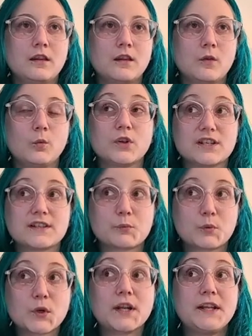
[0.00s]
Which is
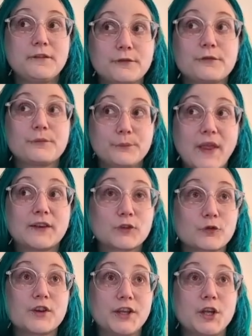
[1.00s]
that's
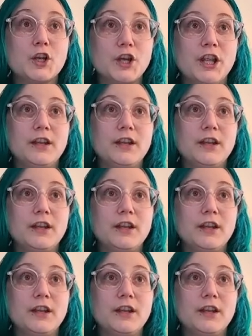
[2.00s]
really good.